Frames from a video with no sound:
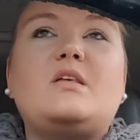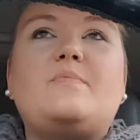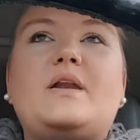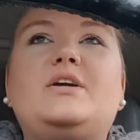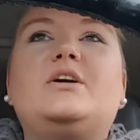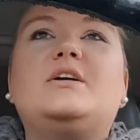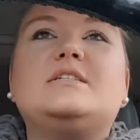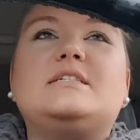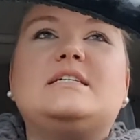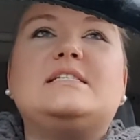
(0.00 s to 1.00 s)
the pedicure
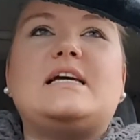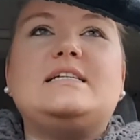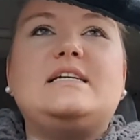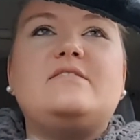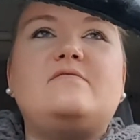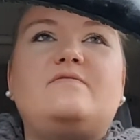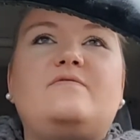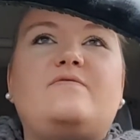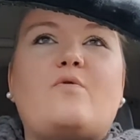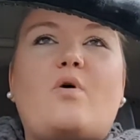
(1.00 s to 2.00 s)
is an incentive
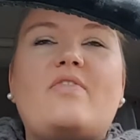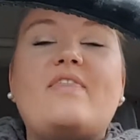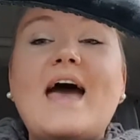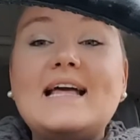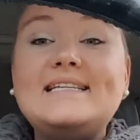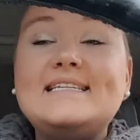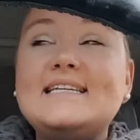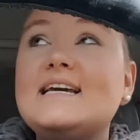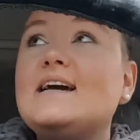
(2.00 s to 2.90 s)
for that.